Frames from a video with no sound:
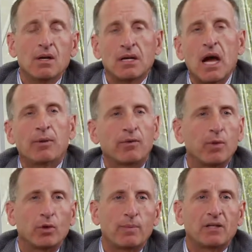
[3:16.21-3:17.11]
coming from
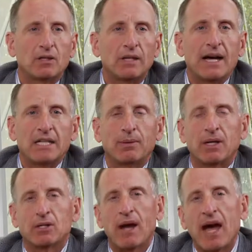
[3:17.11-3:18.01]
those best clients
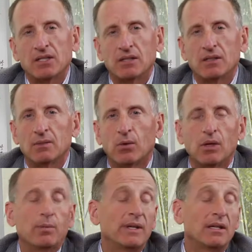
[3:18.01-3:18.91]
because you're asking these more
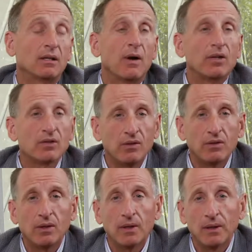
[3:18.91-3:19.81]
open-ended questions,